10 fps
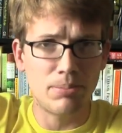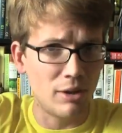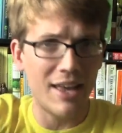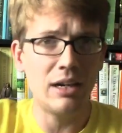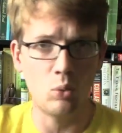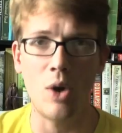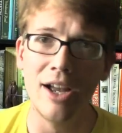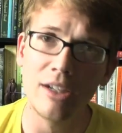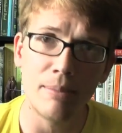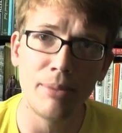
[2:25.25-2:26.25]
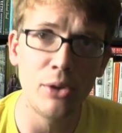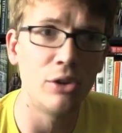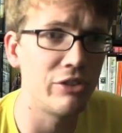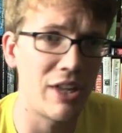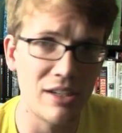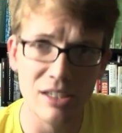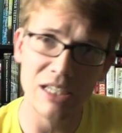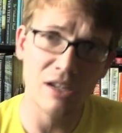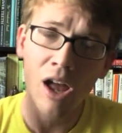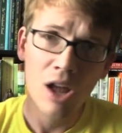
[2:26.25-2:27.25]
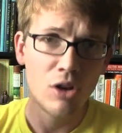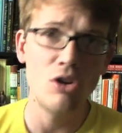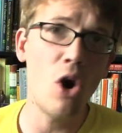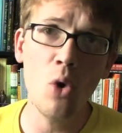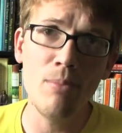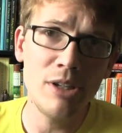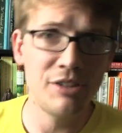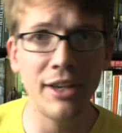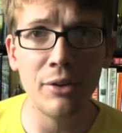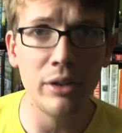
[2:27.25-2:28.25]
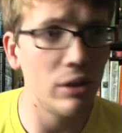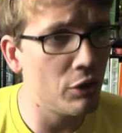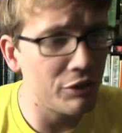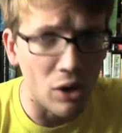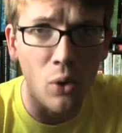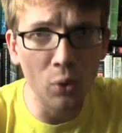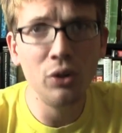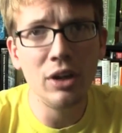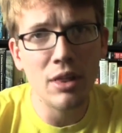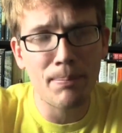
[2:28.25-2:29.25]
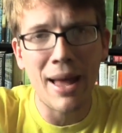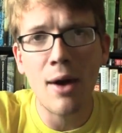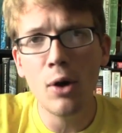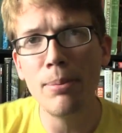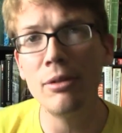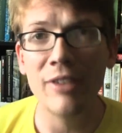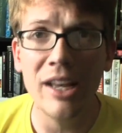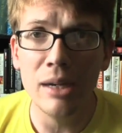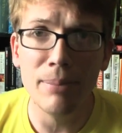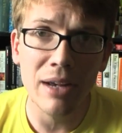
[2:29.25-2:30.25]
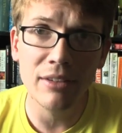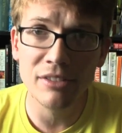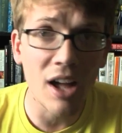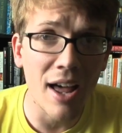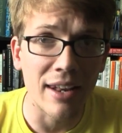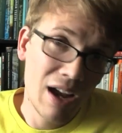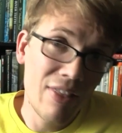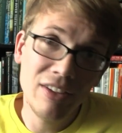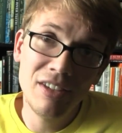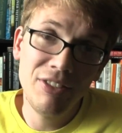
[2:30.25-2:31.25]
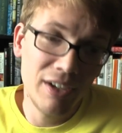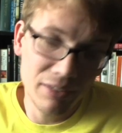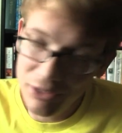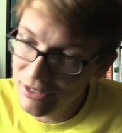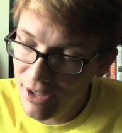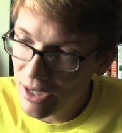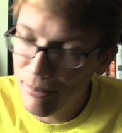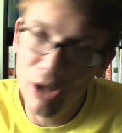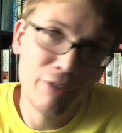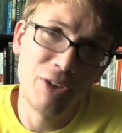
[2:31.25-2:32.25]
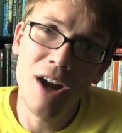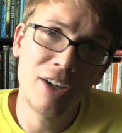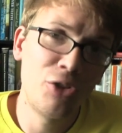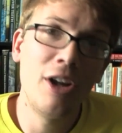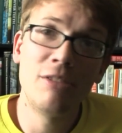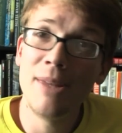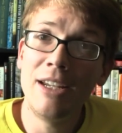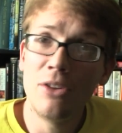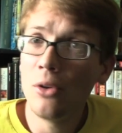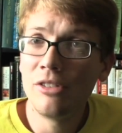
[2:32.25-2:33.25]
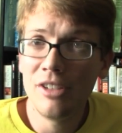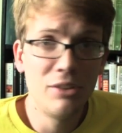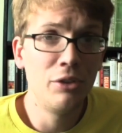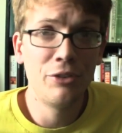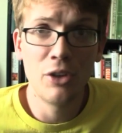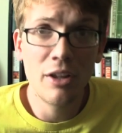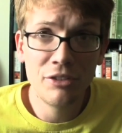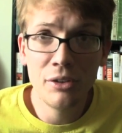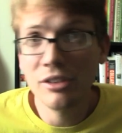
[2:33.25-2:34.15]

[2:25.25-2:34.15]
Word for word: planet-wide computers that need no materials, only the power provided by the sun. And they sit there looking like a ball of rock, transmitting no signals for us to